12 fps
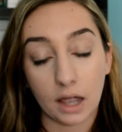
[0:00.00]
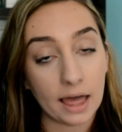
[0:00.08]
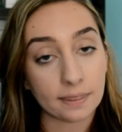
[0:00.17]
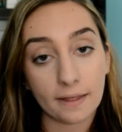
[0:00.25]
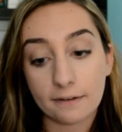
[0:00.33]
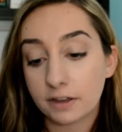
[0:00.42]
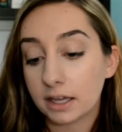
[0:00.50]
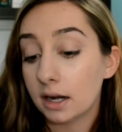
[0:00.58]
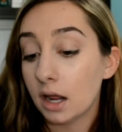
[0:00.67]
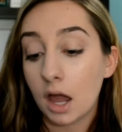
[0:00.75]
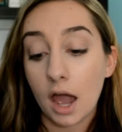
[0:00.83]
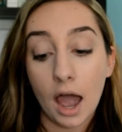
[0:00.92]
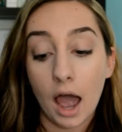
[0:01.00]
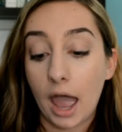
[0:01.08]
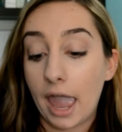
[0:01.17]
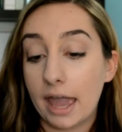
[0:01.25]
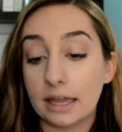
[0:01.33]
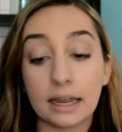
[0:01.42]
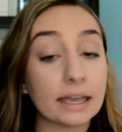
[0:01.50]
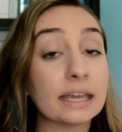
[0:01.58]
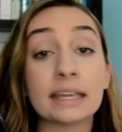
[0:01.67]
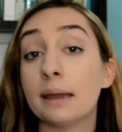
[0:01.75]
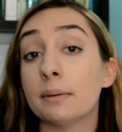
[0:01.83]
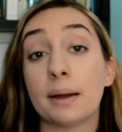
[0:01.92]
I love it, and it
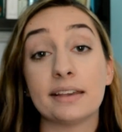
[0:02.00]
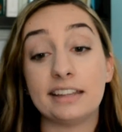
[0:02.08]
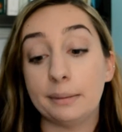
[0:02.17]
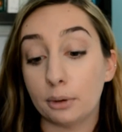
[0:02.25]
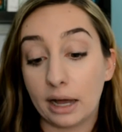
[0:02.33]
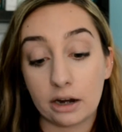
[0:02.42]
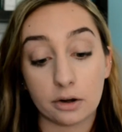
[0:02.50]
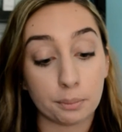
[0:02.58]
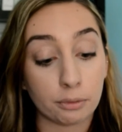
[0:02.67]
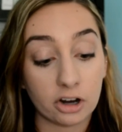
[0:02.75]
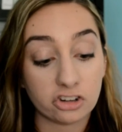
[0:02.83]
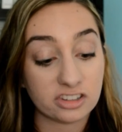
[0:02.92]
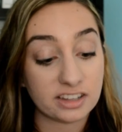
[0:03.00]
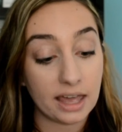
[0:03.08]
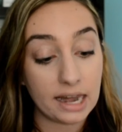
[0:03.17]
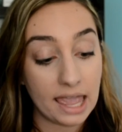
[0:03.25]
came in my Sable Hair brush set,